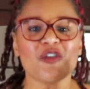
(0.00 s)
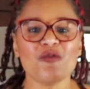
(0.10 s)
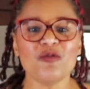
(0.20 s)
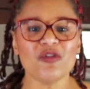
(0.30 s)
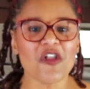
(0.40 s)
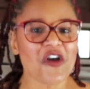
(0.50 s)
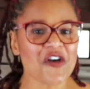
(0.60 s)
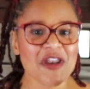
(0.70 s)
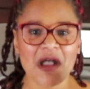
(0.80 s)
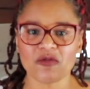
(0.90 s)
to
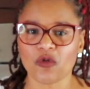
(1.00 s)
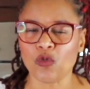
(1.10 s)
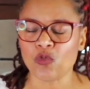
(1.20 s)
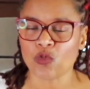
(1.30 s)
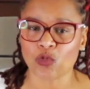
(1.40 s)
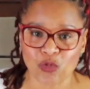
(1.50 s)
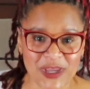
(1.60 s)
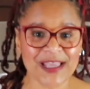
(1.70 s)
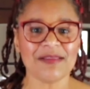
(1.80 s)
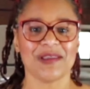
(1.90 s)
learn how to
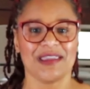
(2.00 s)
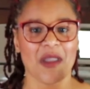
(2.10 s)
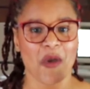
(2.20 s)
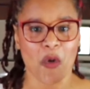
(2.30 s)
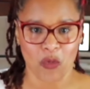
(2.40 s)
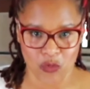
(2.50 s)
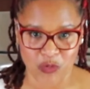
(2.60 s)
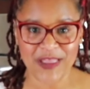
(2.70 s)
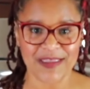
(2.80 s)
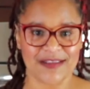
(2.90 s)
really
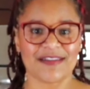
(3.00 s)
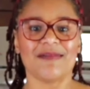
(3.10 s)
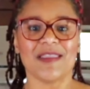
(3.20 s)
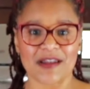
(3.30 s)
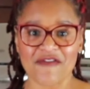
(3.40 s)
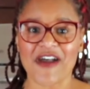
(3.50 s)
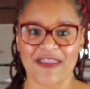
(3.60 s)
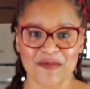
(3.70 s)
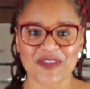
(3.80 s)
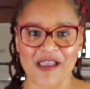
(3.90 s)

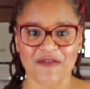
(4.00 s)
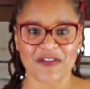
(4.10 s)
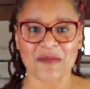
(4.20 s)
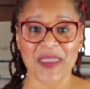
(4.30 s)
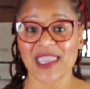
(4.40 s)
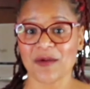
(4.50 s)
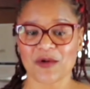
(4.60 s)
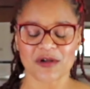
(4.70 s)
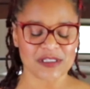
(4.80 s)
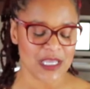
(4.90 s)
solidify themselves in the baking
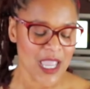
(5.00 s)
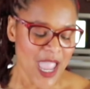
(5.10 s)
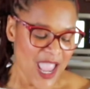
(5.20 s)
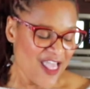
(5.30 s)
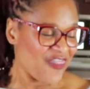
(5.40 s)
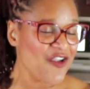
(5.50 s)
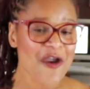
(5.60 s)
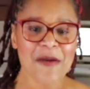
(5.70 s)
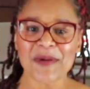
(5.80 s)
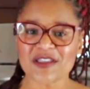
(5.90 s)
world.
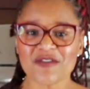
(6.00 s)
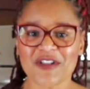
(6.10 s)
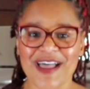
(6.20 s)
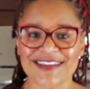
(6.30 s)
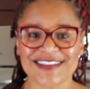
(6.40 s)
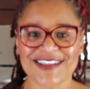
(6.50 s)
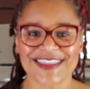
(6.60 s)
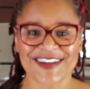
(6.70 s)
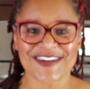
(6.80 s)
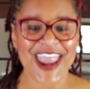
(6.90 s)
There are a bunch of classes
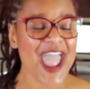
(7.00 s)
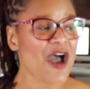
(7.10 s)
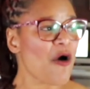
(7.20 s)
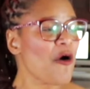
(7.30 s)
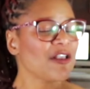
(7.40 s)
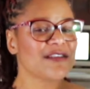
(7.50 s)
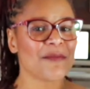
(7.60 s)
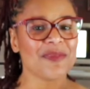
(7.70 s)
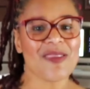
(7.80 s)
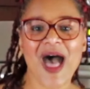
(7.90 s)
on there now,
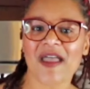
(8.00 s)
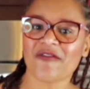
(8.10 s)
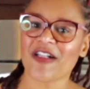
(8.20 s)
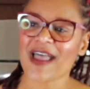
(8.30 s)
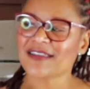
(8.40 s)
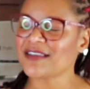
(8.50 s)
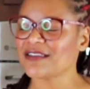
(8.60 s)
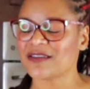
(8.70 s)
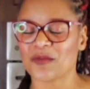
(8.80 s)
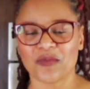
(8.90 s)
some live
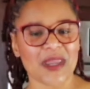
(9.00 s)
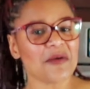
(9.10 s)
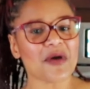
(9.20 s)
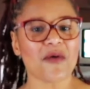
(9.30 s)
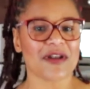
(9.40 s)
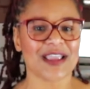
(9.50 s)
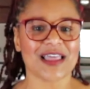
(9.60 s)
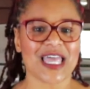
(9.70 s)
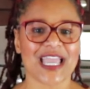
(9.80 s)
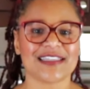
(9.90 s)
classes, some
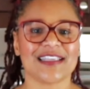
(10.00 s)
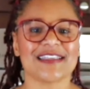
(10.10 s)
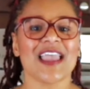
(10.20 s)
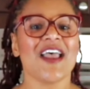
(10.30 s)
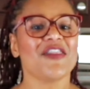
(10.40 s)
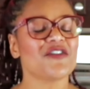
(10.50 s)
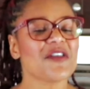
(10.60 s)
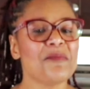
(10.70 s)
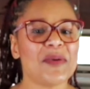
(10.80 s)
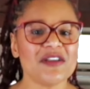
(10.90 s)
pre-recorded classes.
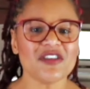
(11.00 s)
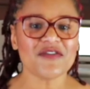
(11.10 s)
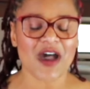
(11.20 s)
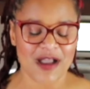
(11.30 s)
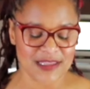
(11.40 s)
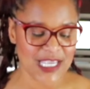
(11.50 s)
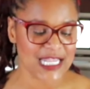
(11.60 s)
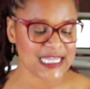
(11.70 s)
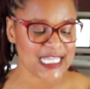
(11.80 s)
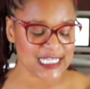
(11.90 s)
There's a bunch of
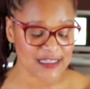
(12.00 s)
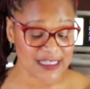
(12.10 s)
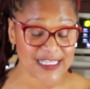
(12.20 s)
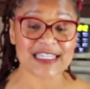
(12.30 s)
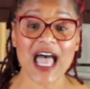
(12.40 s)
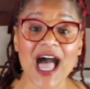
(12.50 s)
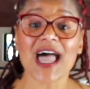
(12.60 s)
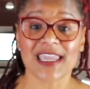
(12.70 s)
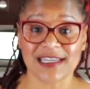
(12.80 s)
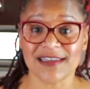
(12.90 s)
content that's
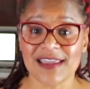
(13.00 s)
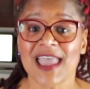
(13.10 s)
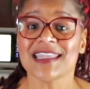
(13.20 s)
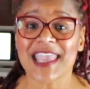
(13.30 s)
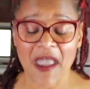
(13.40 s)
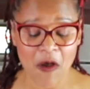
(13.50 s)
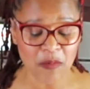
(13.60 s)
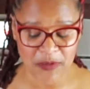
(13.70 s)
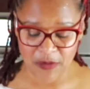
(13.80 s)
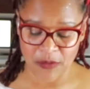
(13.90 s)
designed to
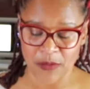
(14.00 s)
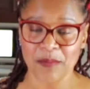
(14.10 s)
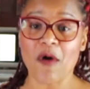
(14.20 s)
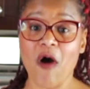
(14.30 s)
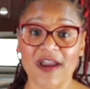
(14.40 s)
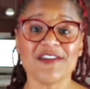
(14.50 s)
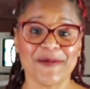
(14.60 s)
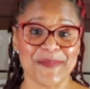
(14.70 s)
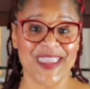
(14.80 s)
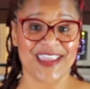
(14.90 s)
help you on
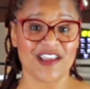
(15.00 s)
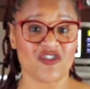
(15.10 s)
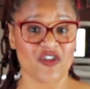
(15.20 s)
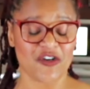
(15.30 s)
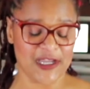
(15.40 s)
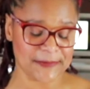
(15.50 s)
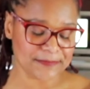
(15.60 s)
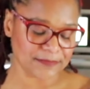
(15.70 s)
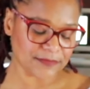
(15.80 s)
your baking journey.